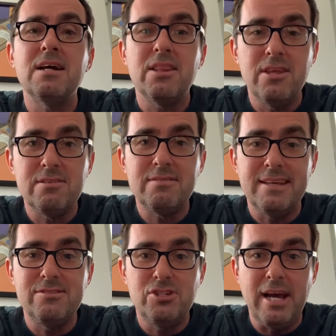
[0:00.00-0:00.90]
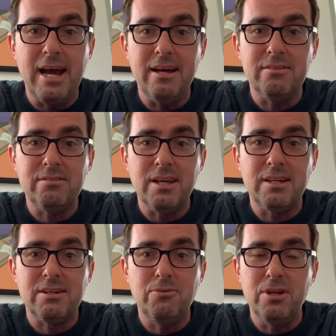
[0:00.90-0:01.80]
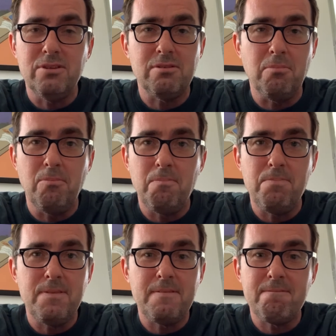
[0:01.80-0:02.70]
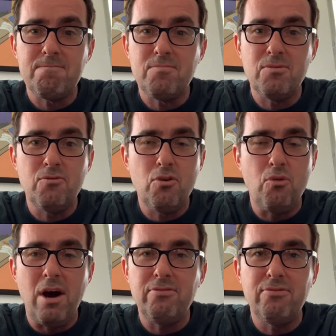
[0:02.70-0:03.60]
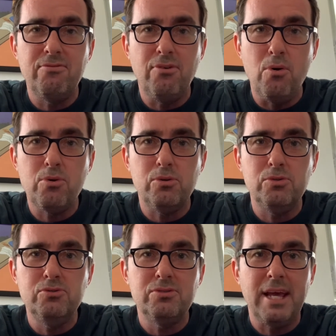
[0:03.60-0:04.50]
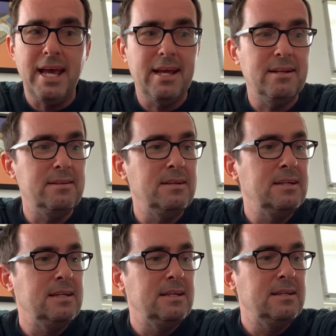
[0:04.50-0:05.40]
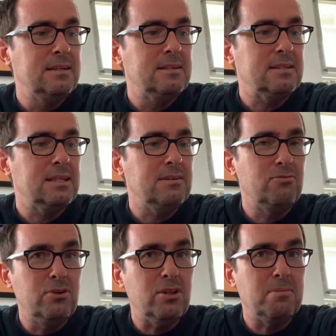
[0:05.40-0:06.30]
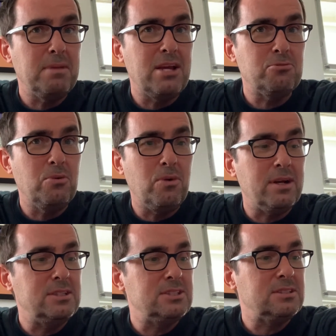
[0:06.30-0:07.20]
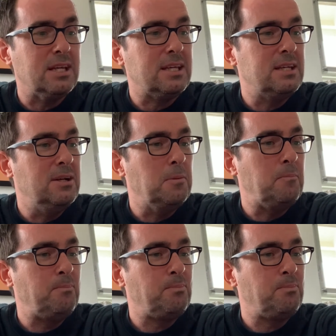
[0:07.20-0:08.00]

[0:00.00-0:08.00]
This is jazz, like with some gruff vocals, and it really makes me want to just like, you know,